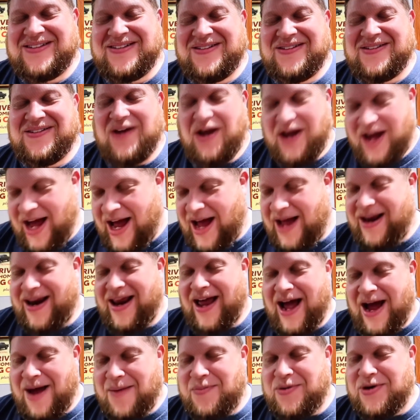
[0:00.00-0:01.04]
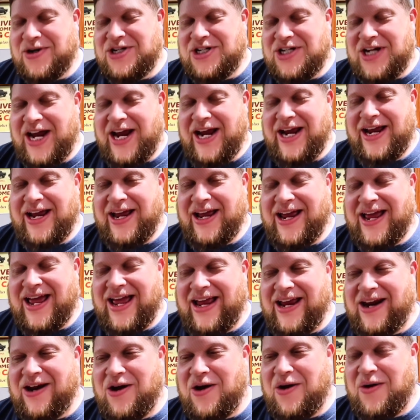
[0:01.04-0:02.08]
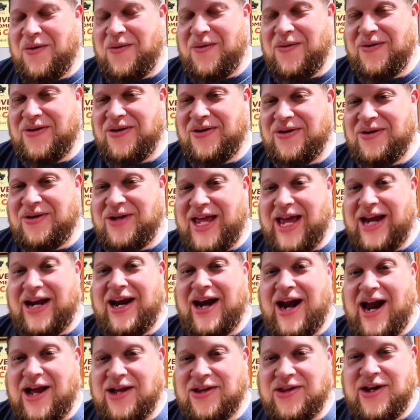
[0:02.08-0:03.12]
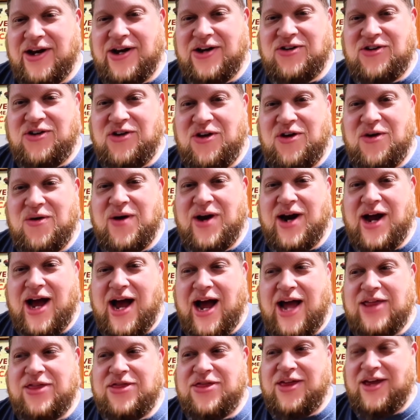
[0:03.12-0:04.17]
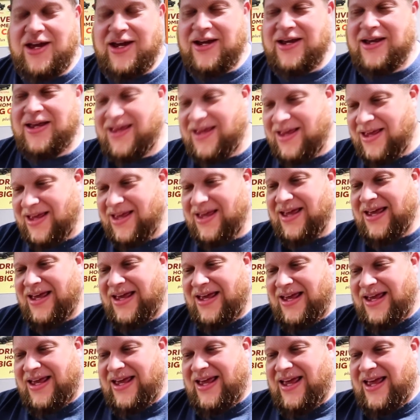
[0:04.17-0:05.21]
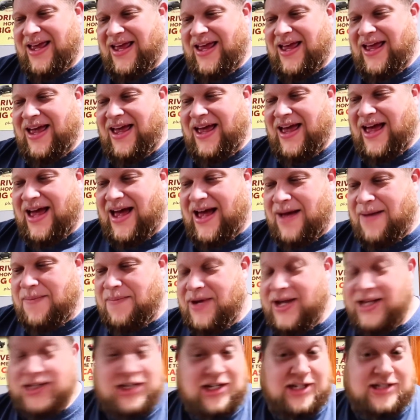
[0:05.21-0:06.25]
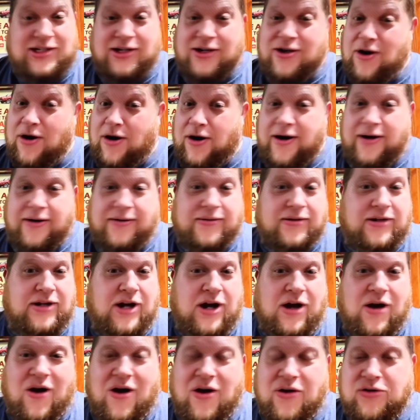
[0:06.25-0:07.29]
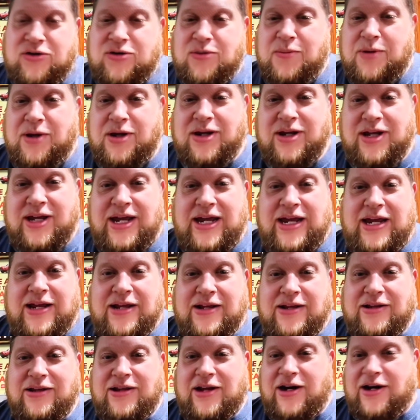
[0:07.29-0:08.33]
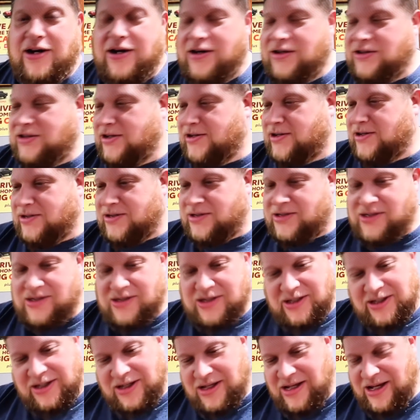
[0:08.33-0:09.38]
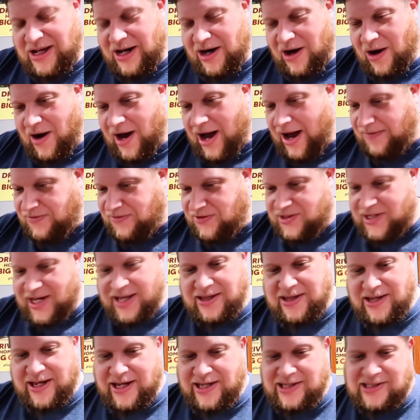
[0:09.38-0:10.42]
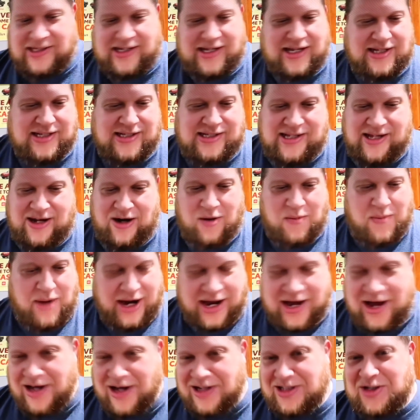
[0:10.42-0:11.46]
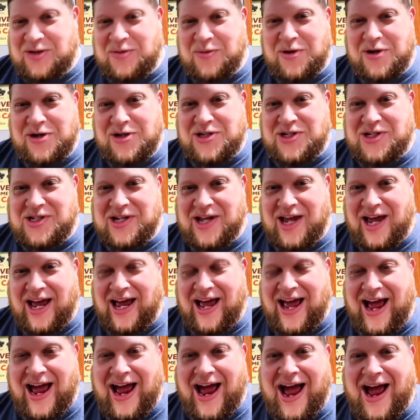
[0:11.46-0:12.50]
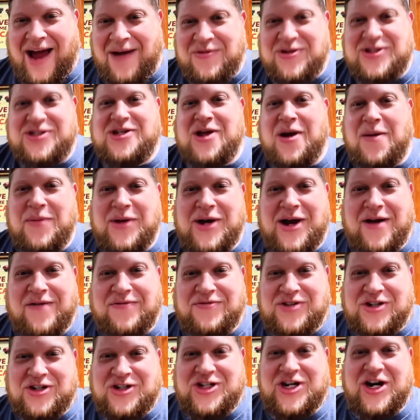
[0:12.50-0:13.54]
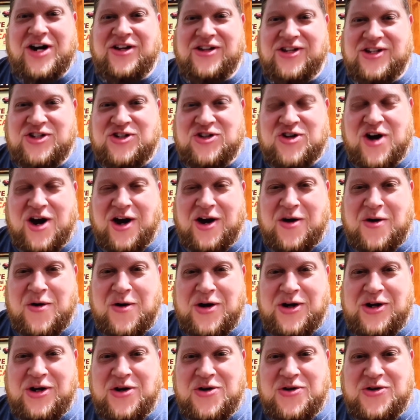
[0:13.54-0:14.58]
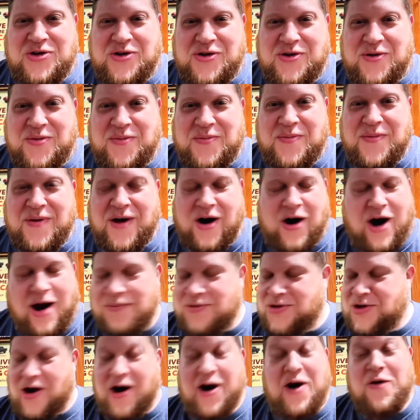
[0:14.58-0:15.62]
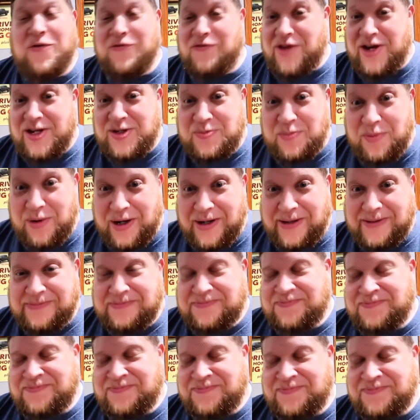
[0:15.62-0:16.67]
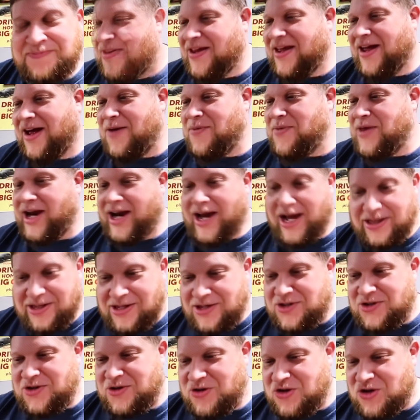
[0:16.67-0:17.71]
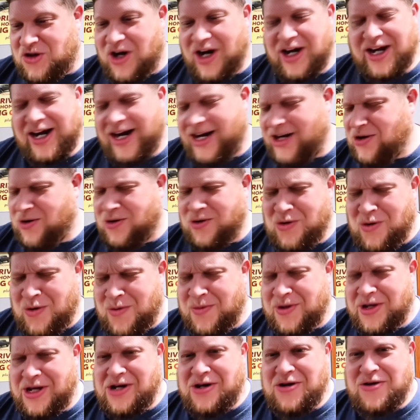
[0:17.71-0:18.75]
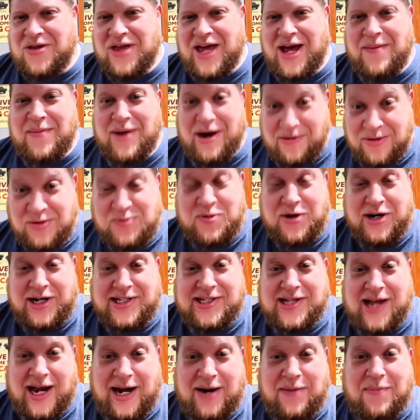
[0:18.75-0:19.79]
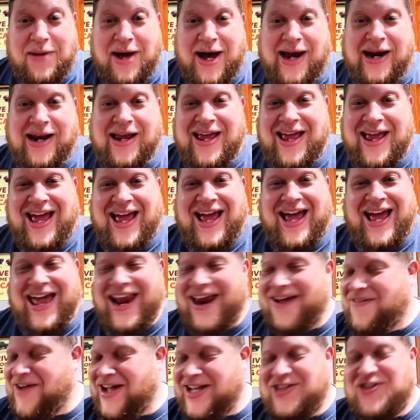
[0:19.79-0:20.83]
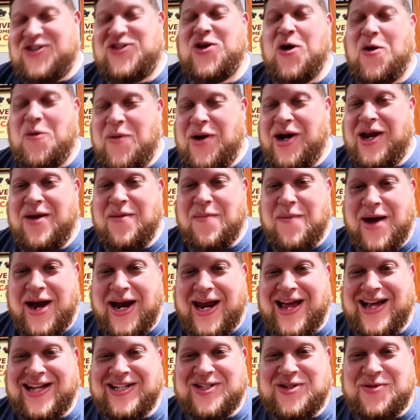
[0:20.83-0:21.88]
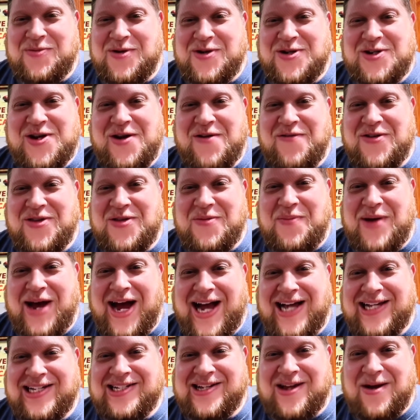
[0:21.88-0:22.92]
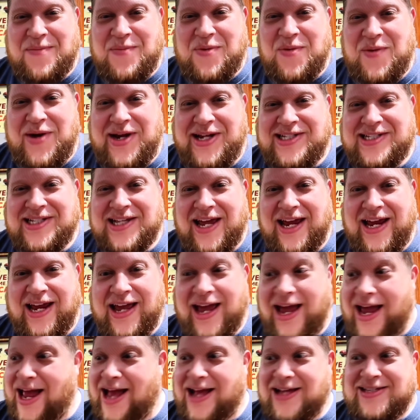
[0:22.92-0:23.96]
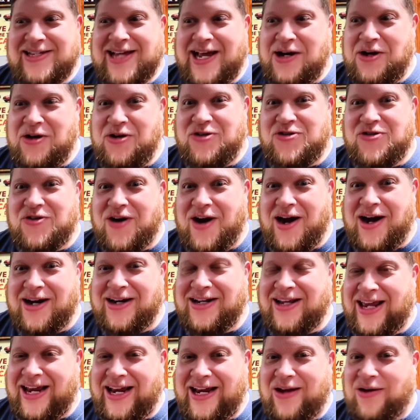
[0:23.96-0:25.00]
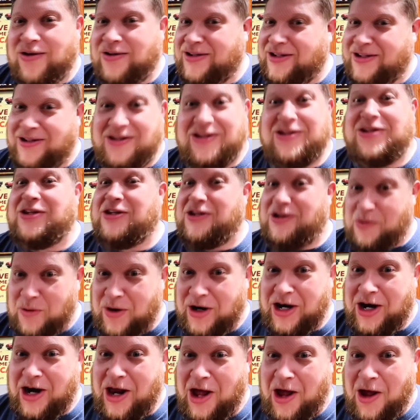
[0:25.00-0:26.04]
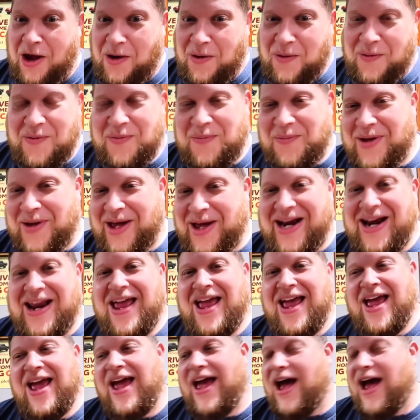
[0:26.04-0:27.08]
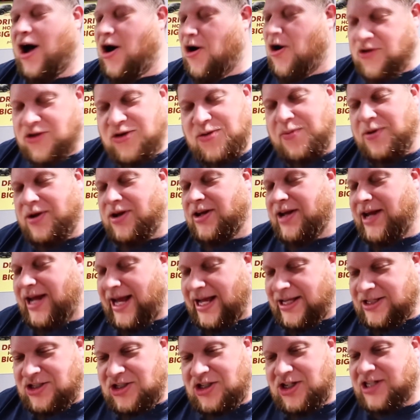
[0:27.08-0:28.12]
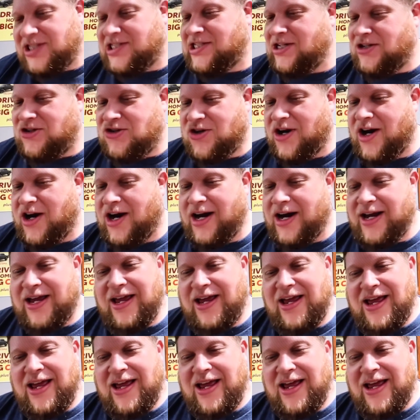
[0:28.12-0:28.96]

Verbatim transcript: I, I appreciate it. You know, getting it out there too, and I, I think um, it's just a car. You know, ultimately there there's you know I've said this because you know my customers. Uh, I was dumb enough to share this truck on YouTube or I'm sorry on Facebook. Yeah. Um, I got this new truck, and I don't normally do that, but I was pretty excited about. it and I've had so many of my customers over the past couple weeks like, hey, how's that new truck? Like, you want to know? But ultimately, it's just a truck.